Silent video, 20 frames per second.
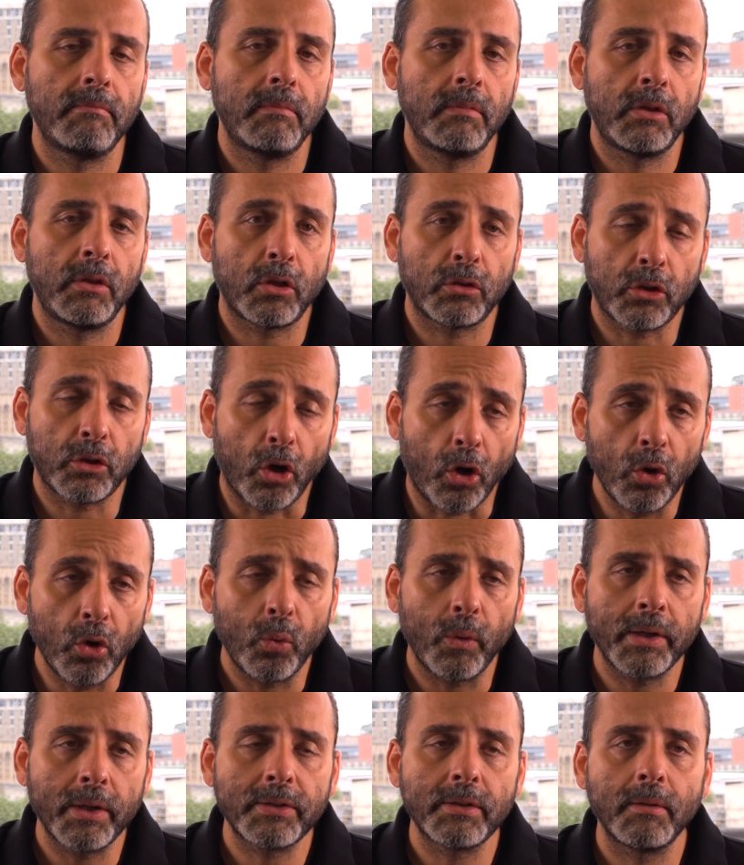Not
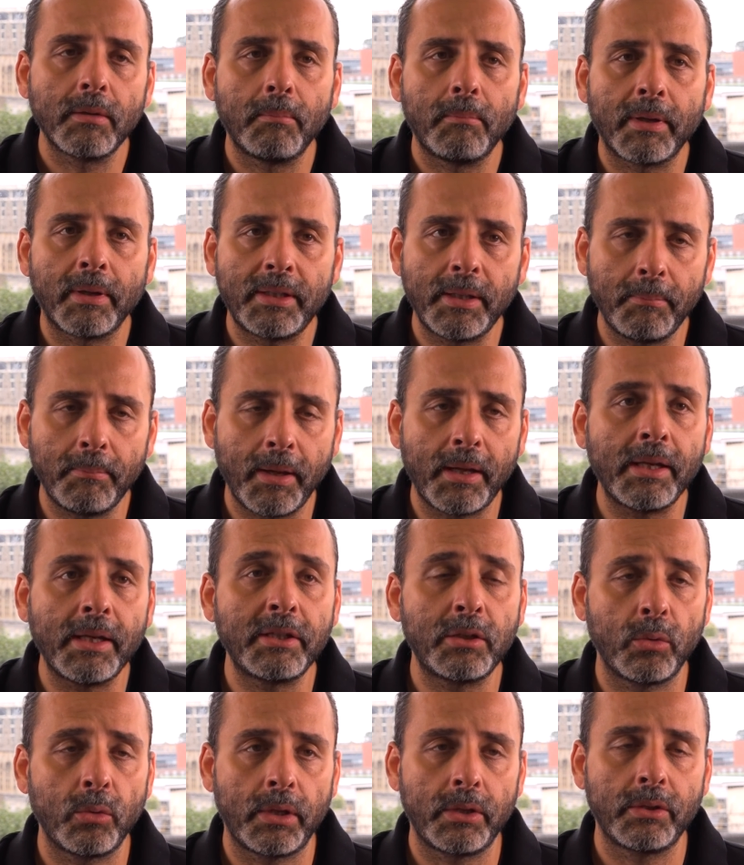always, but in many
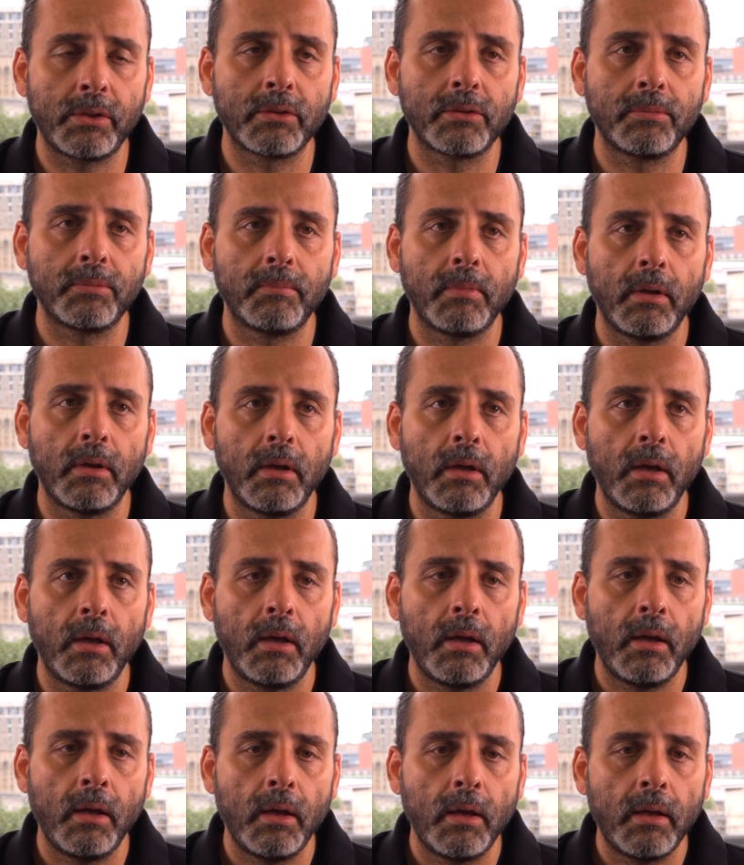situations.
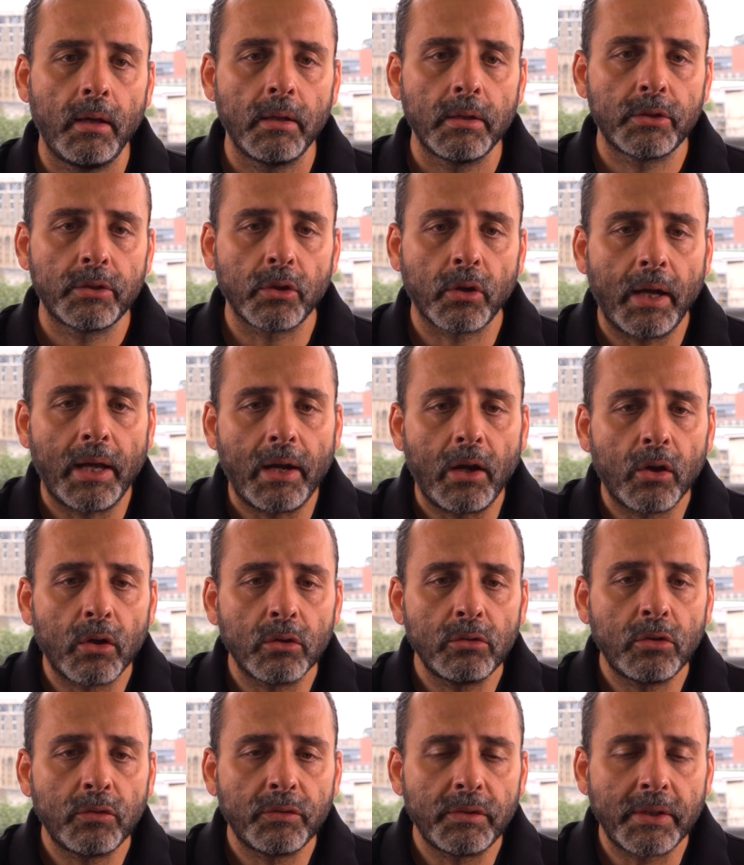So a
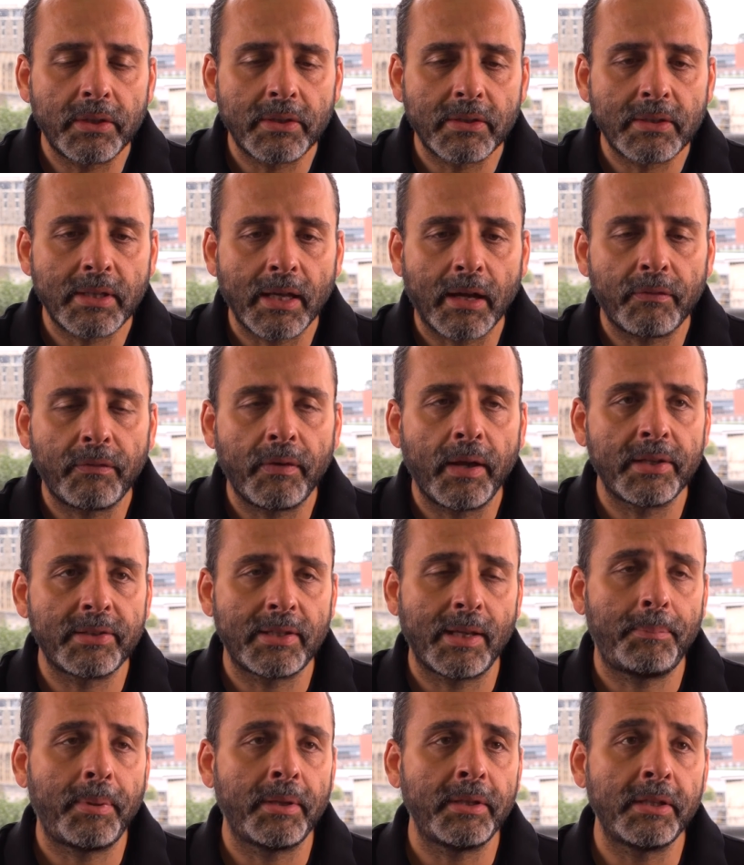lot of this stuff has
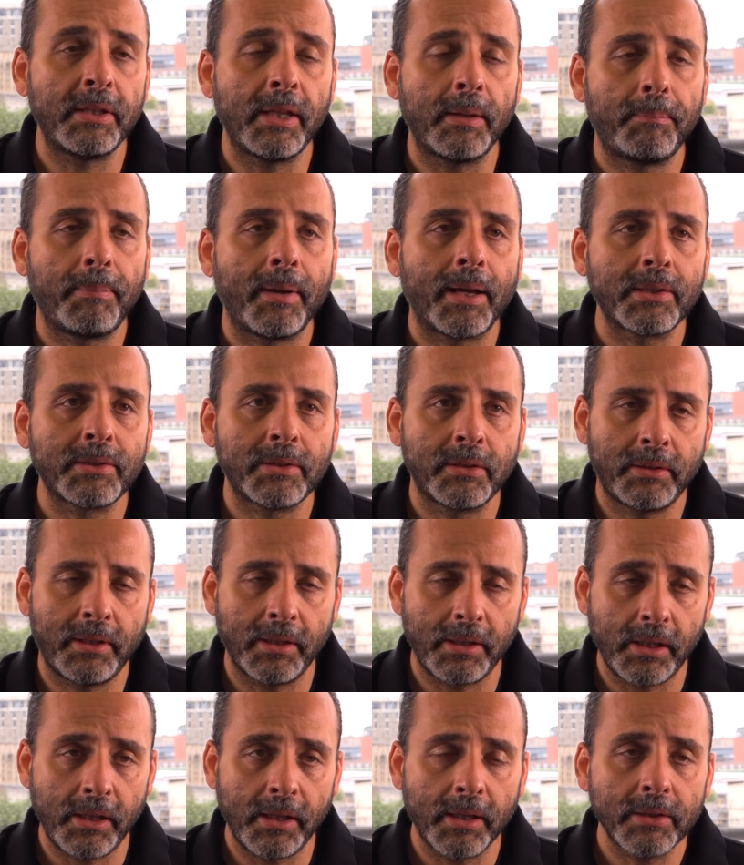happened in the past
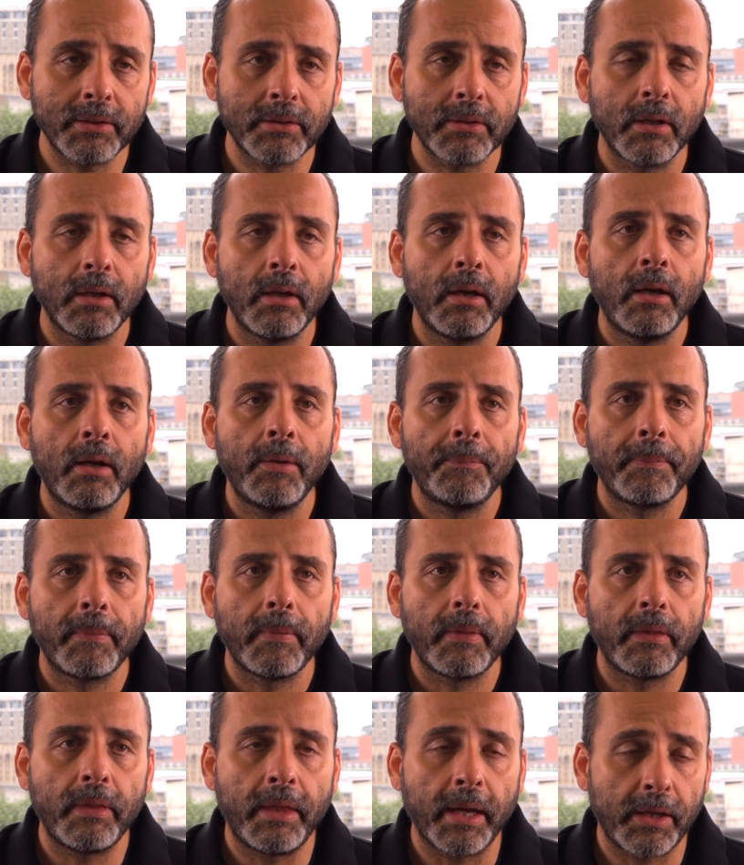10 years.
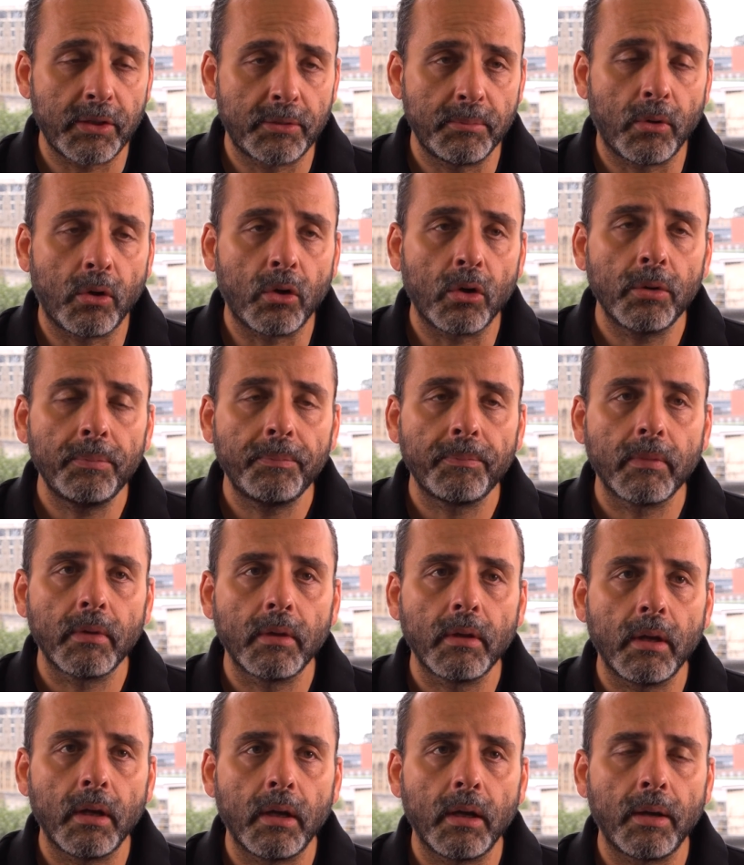There is more.
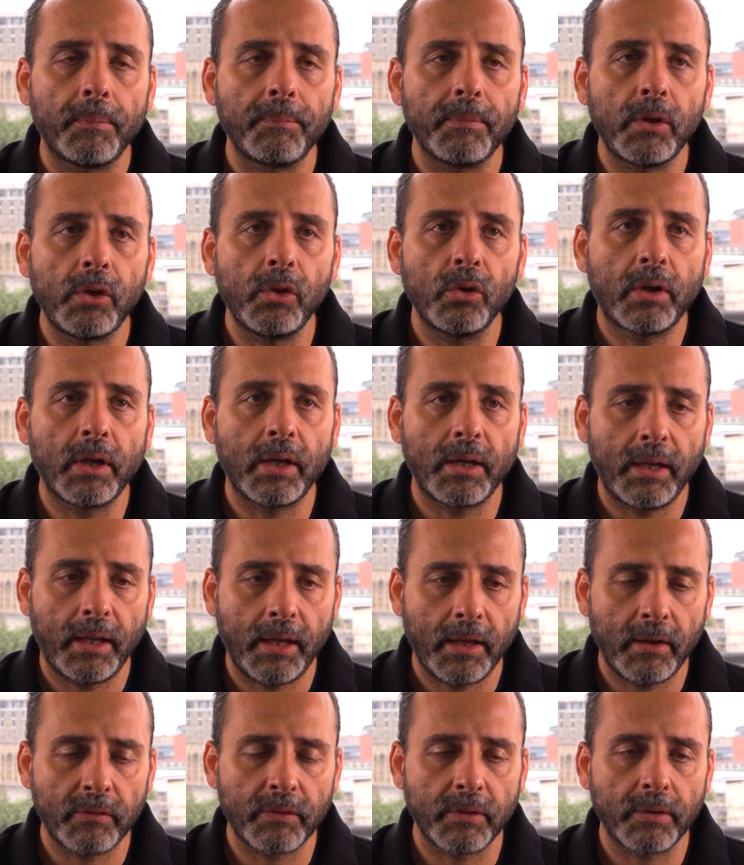Uh, you can
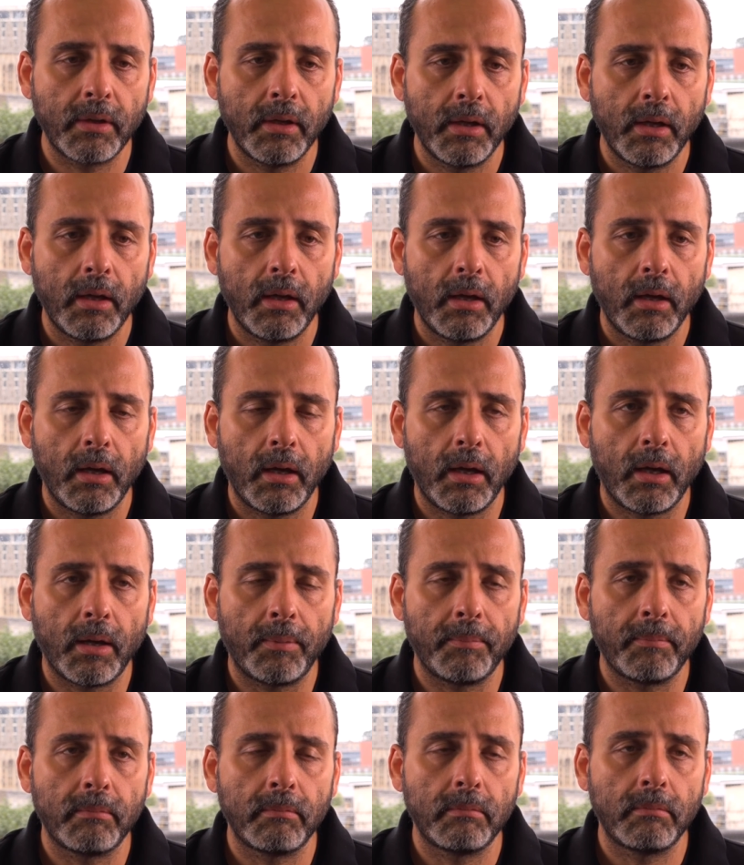have uh,
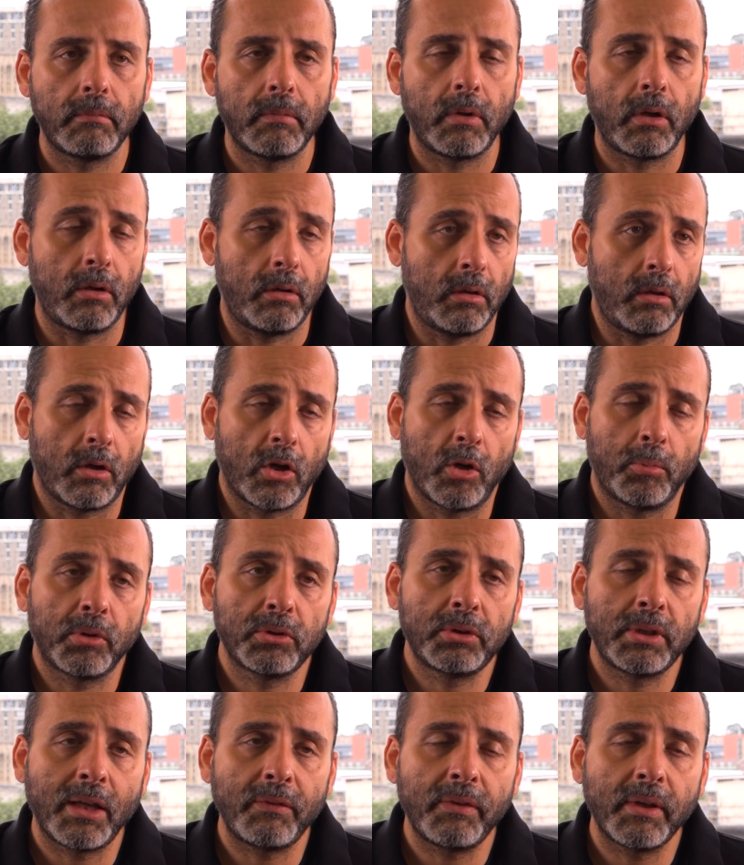um,
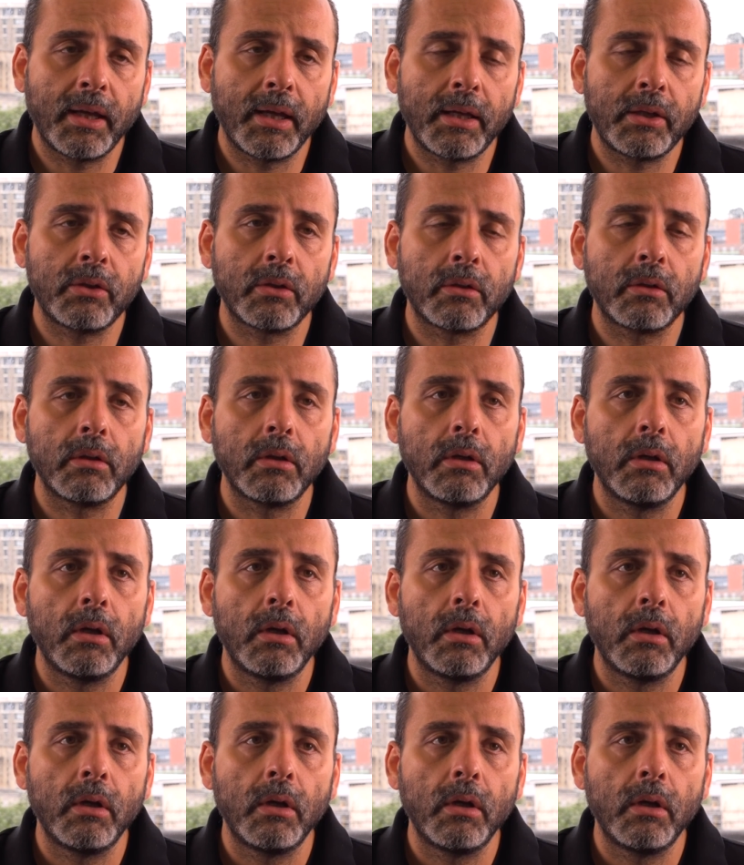robot navigation,